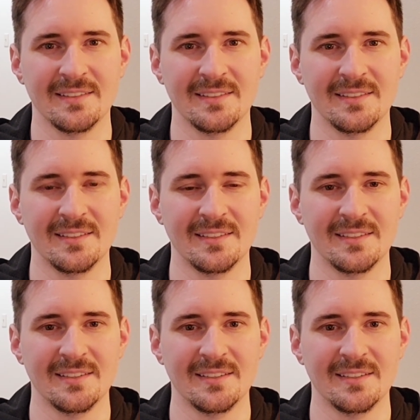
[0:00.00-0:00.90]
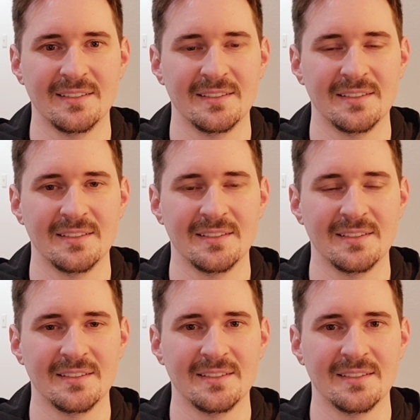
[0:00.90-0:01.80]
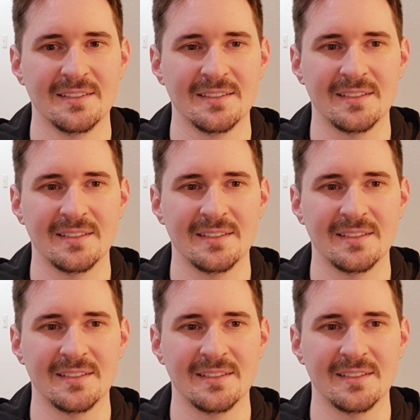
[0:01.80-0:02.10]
Nothing is said.